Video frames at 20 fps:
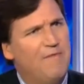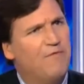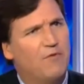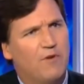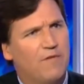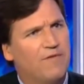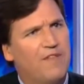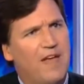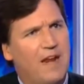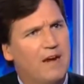
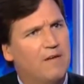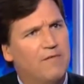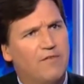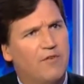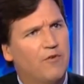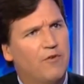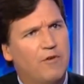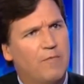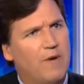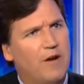of that if
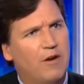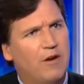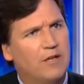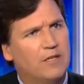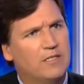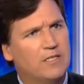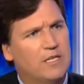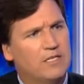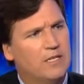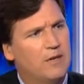you're an American
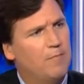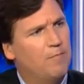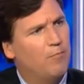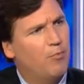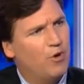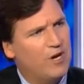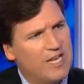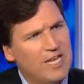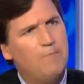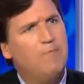citizen?
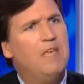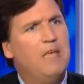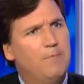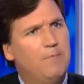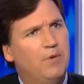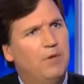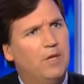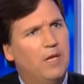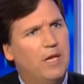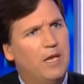Bringing
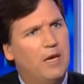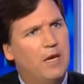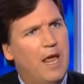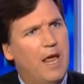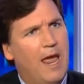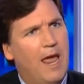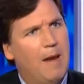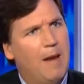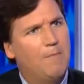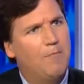people in
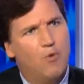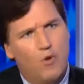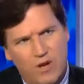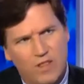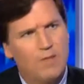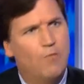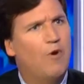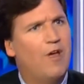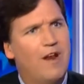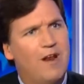and putting
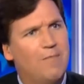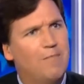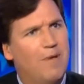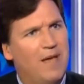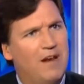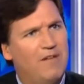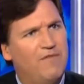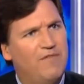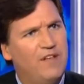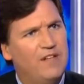them right on
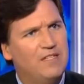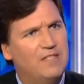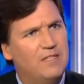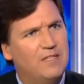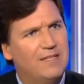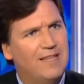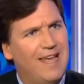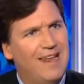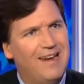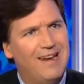benefits,
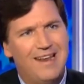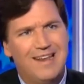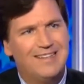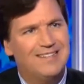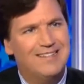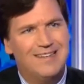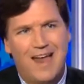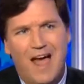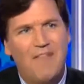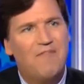that is
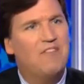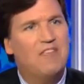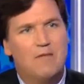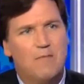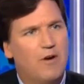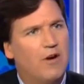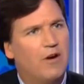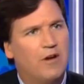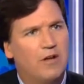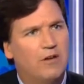not the
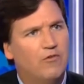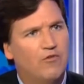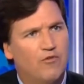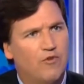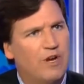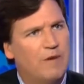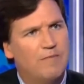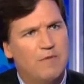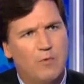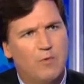American
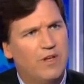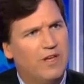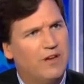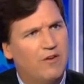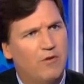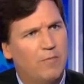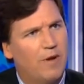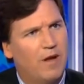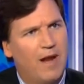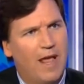dream that we hear about at